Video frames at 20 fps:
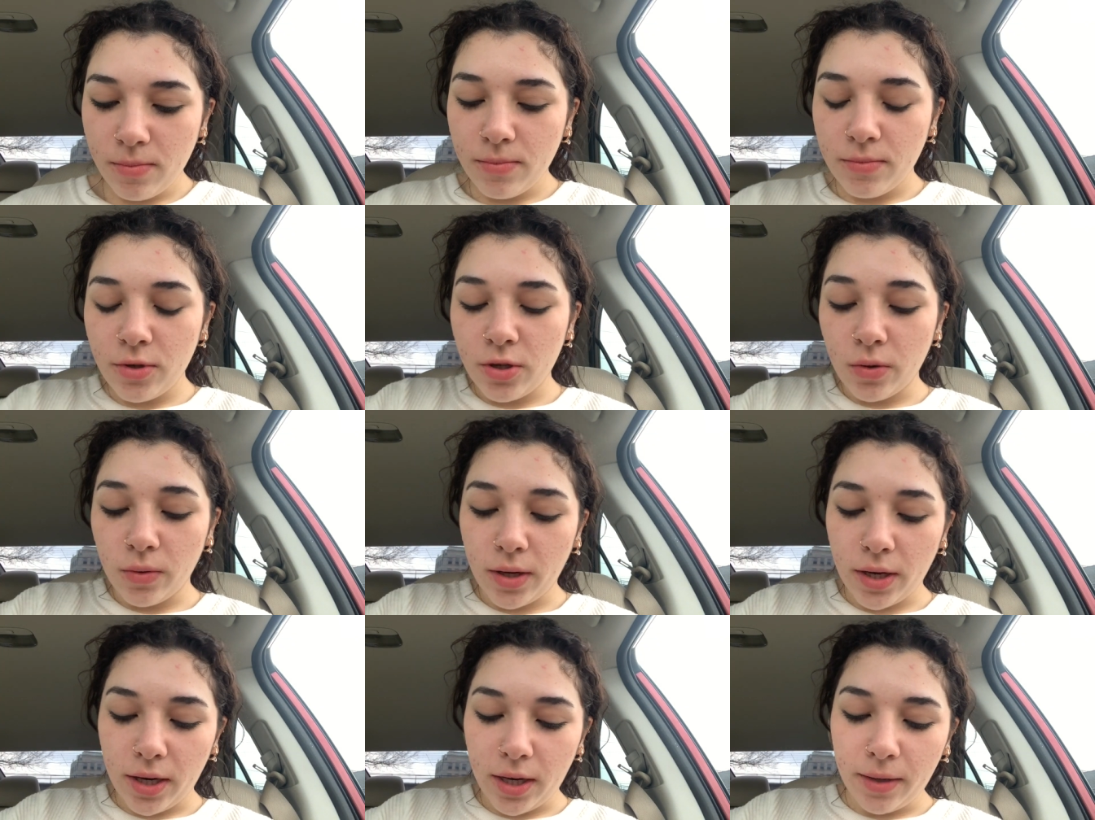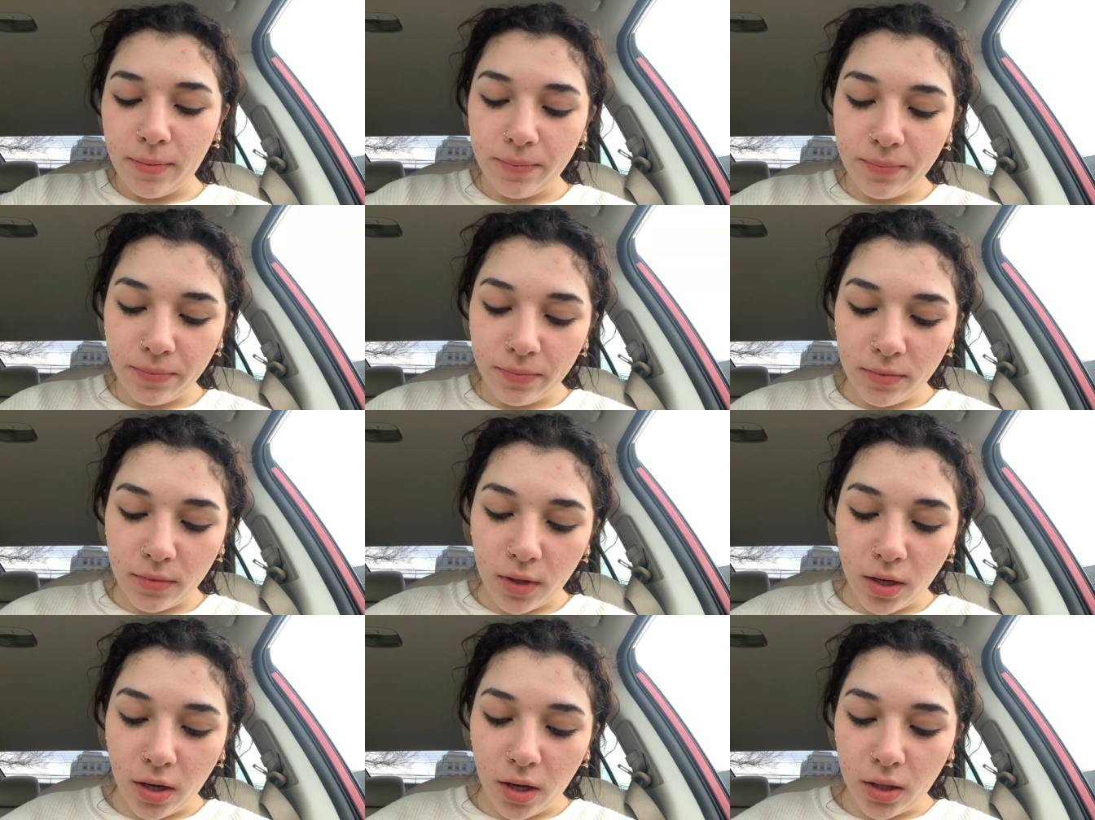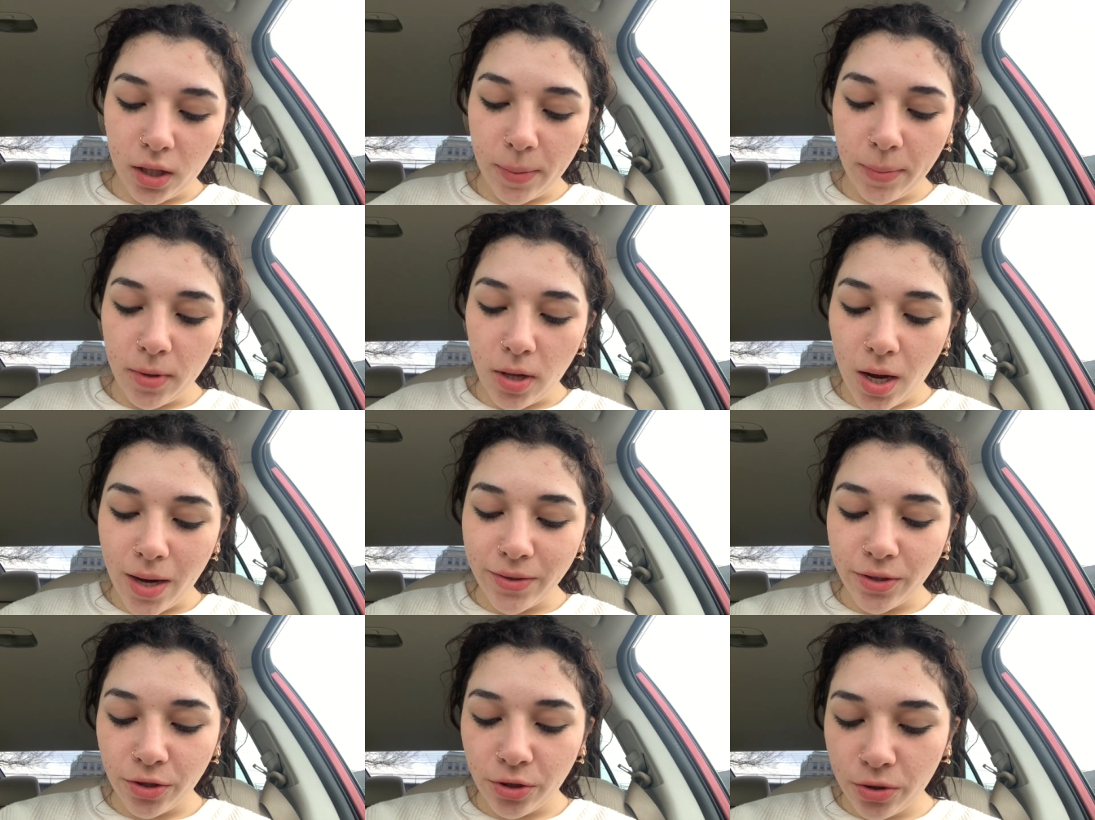So kidding. Uh, lip
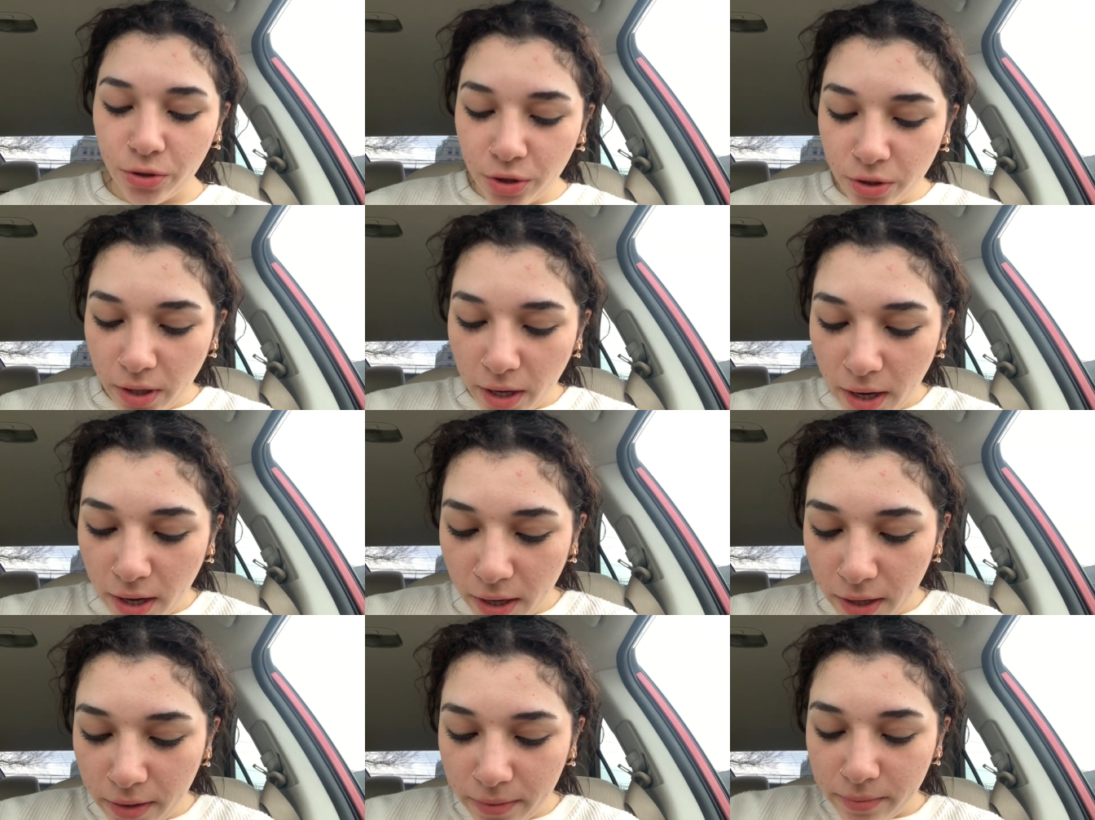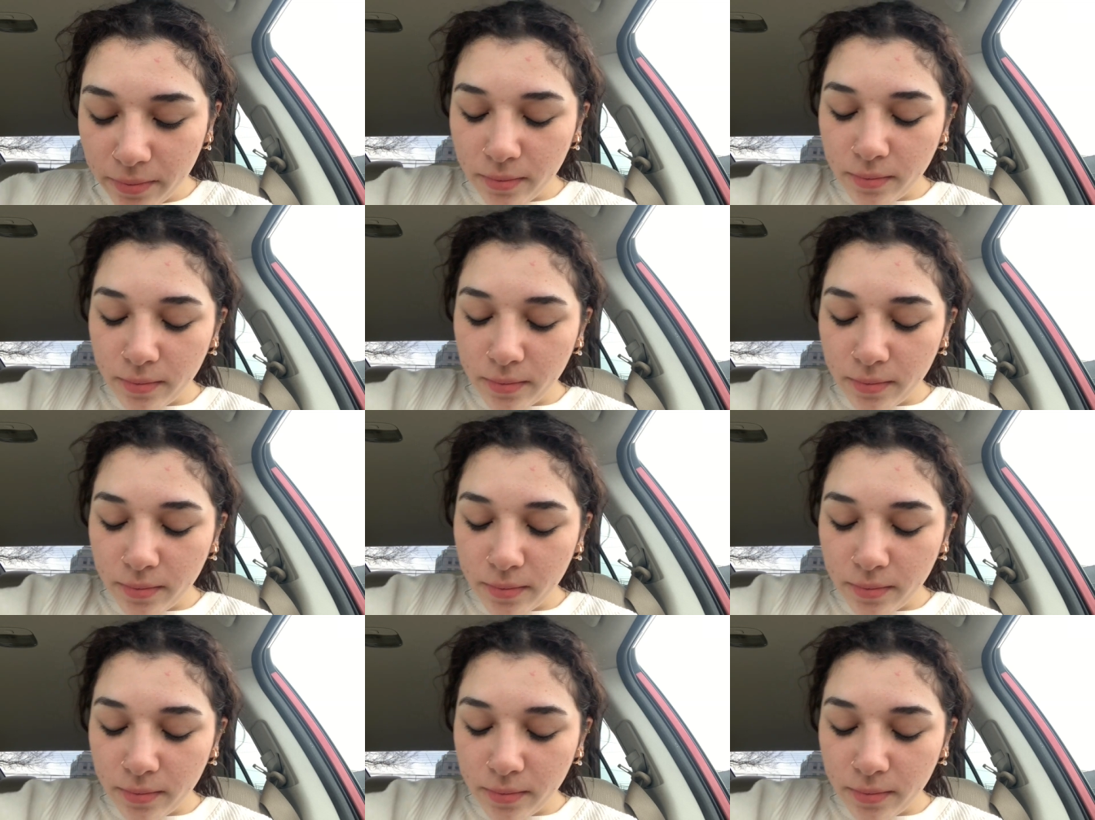gloss, I showed you that.